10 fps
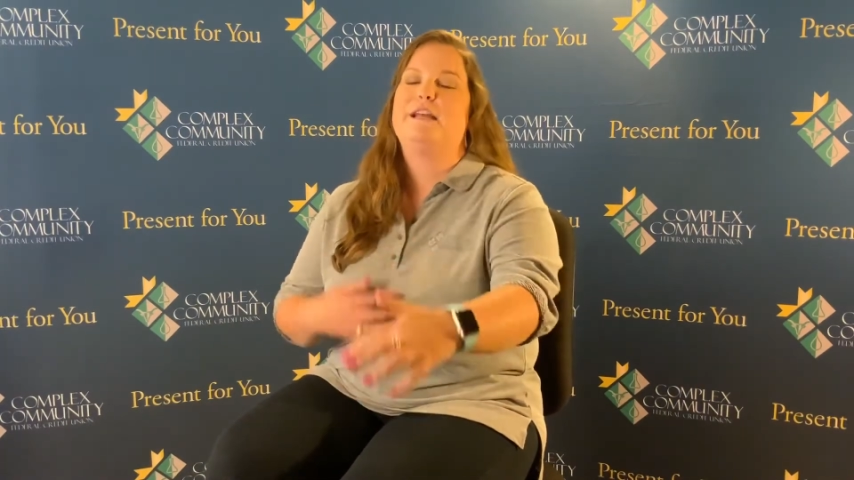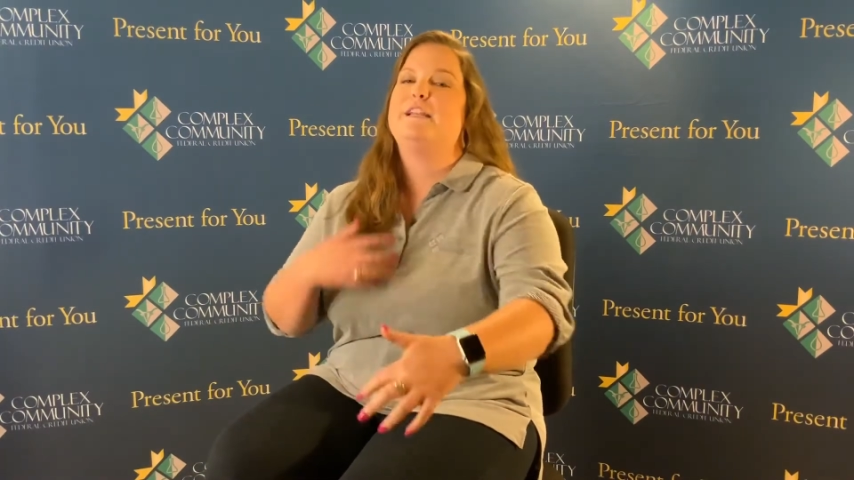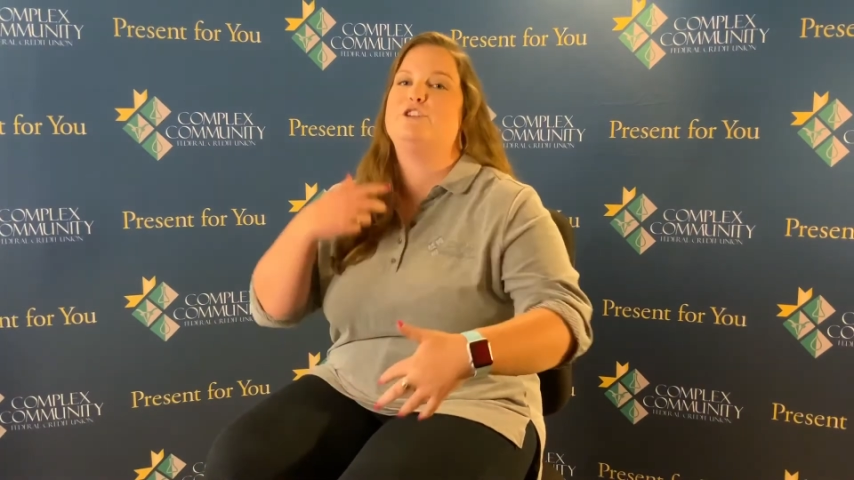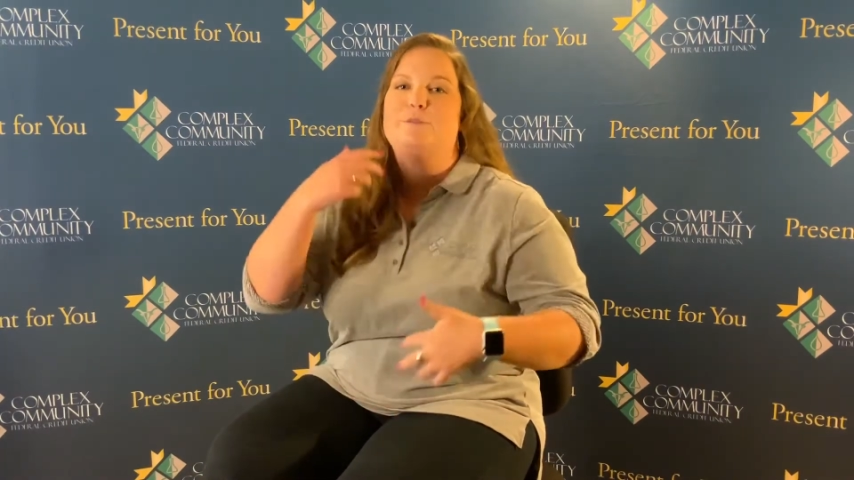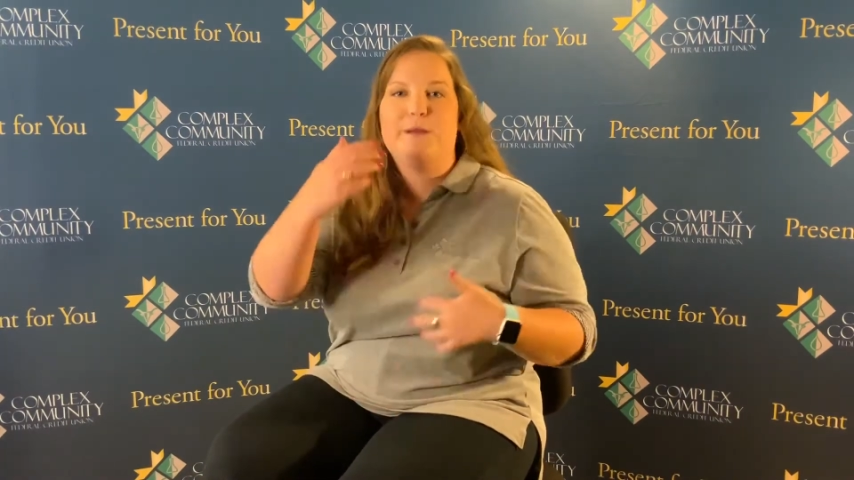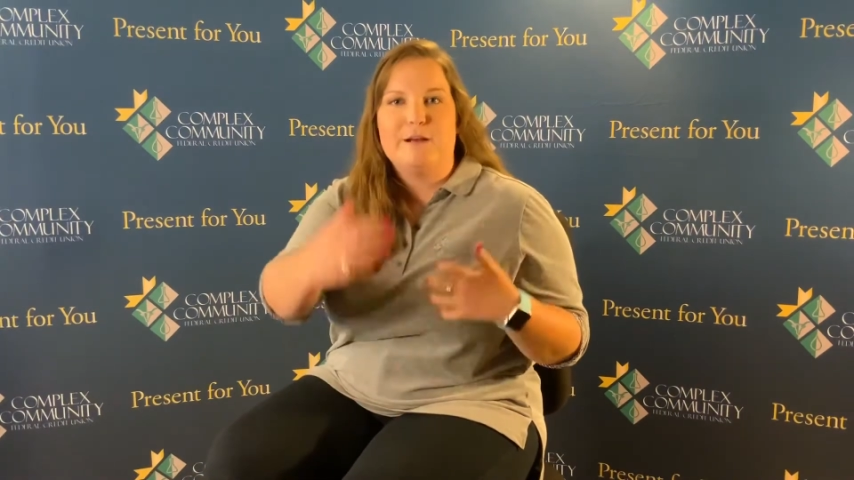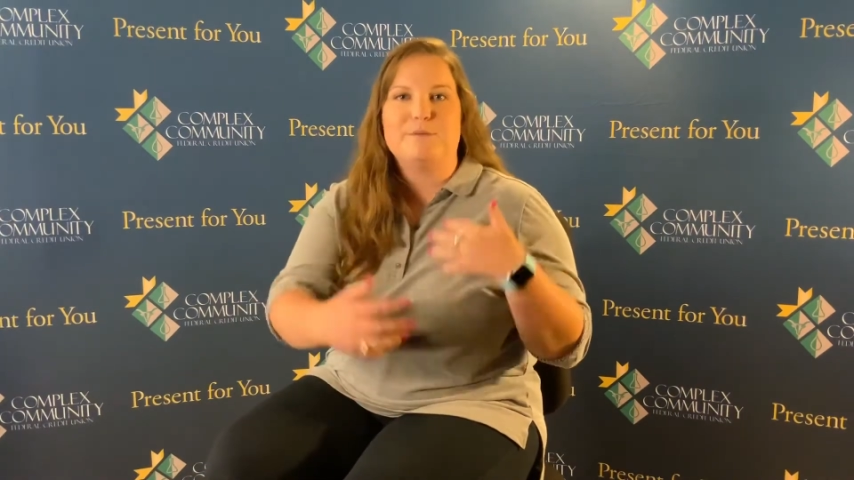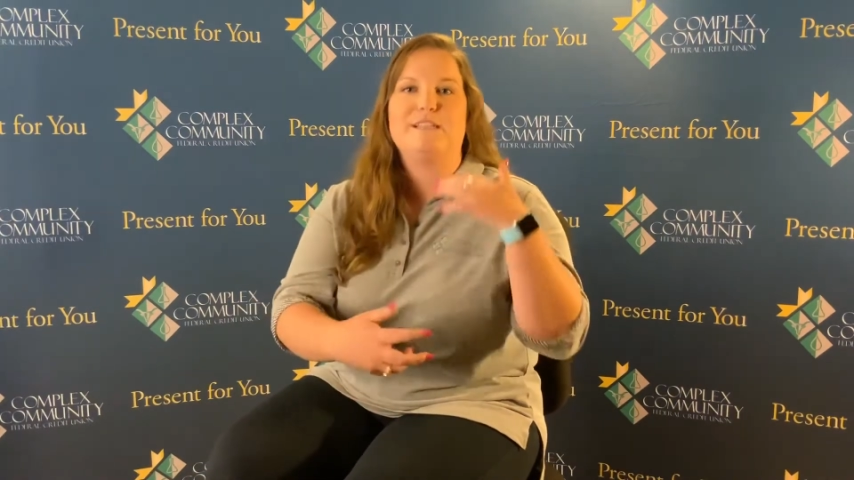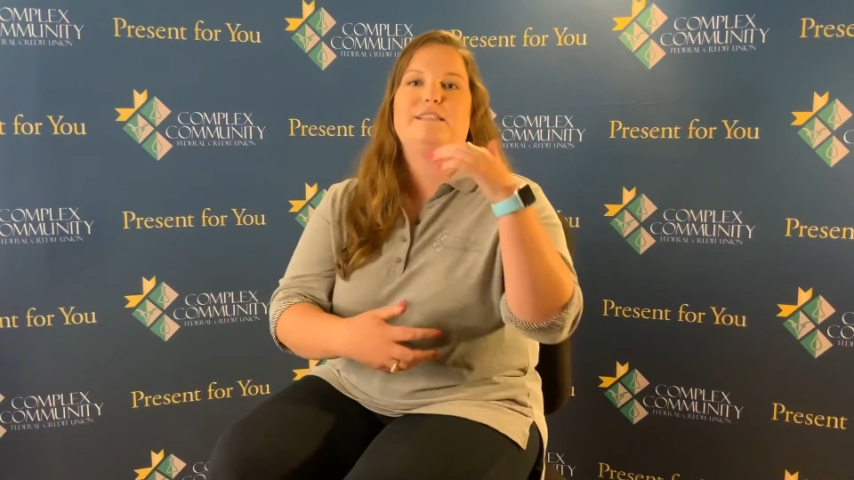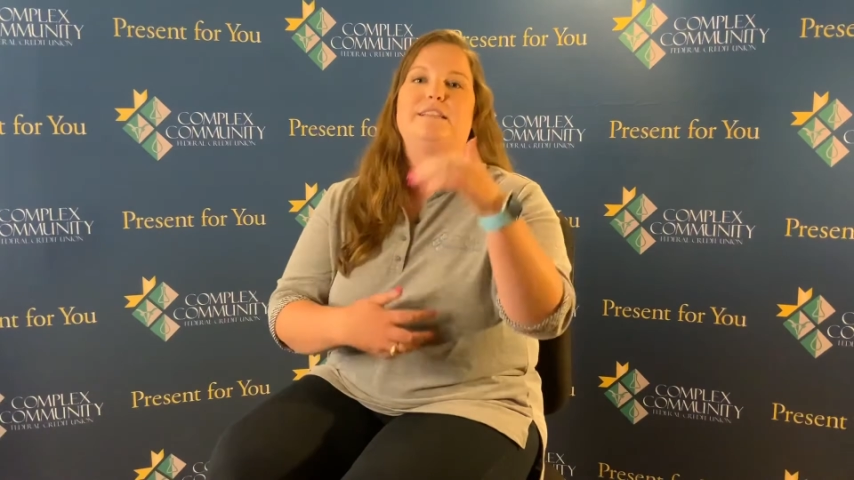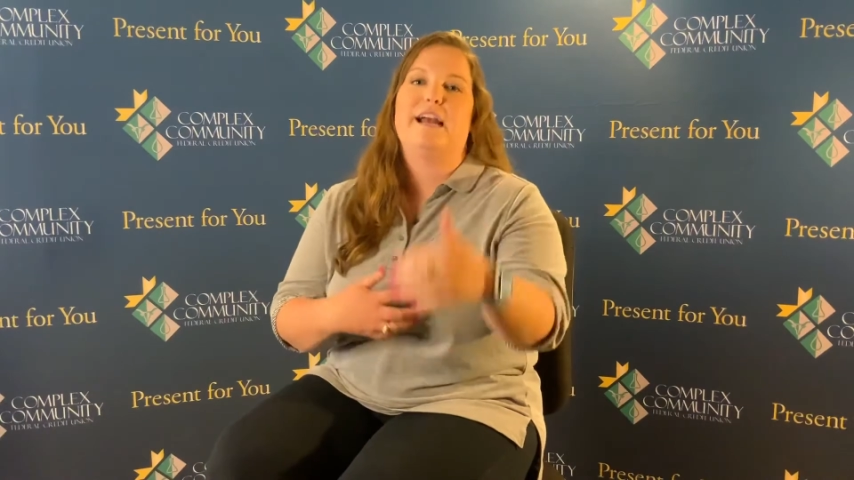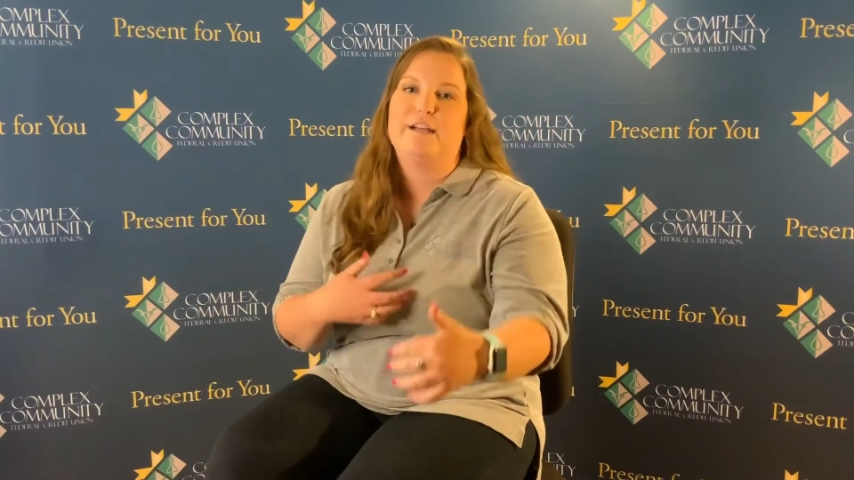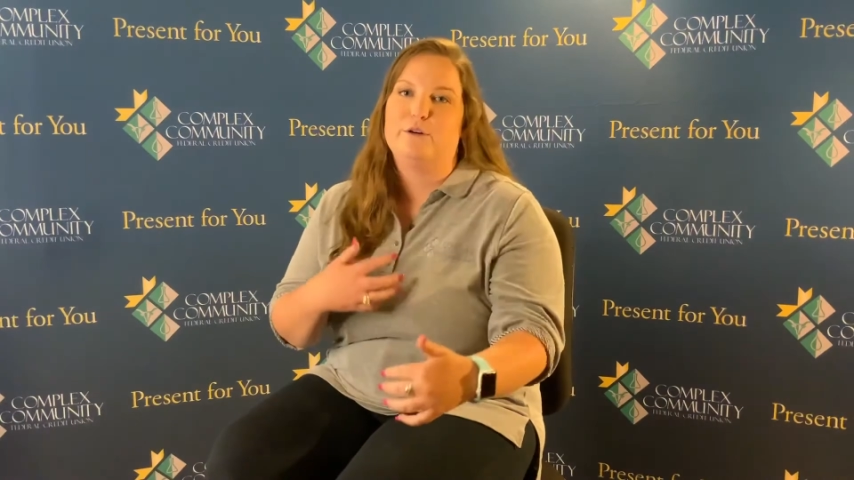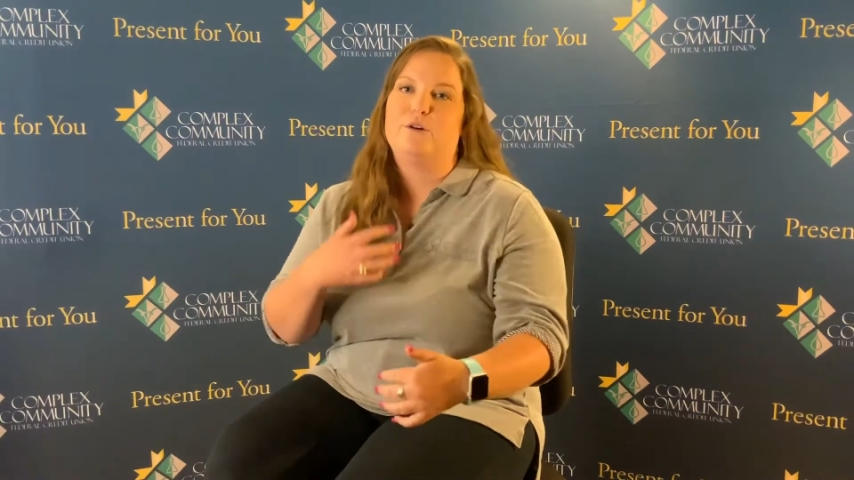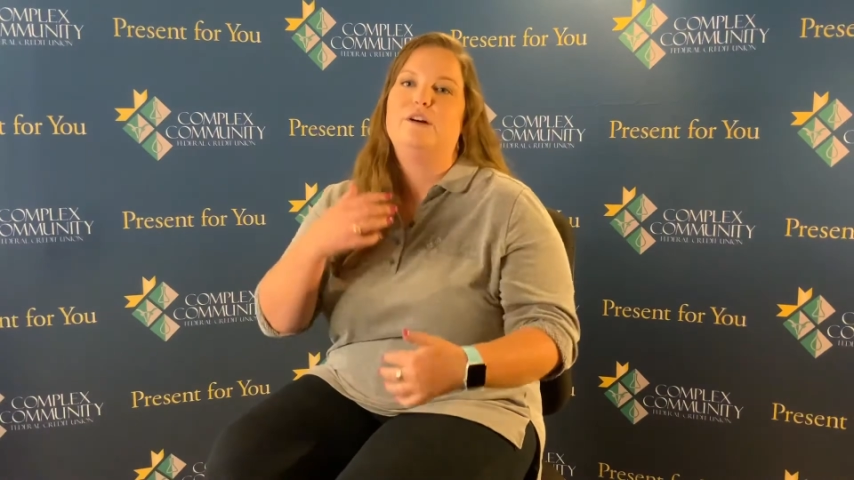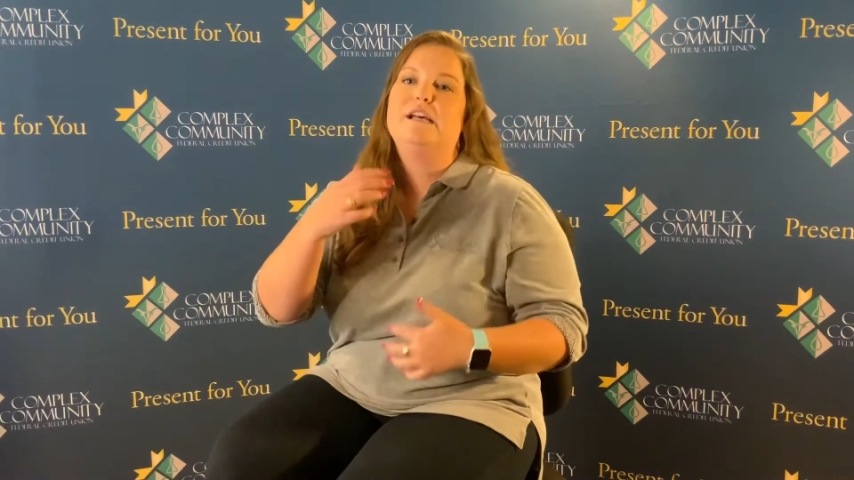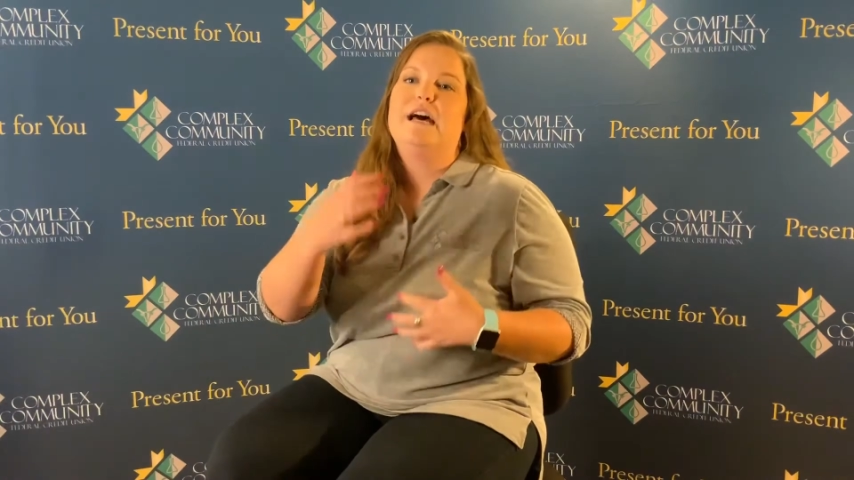and it just becomes this cycle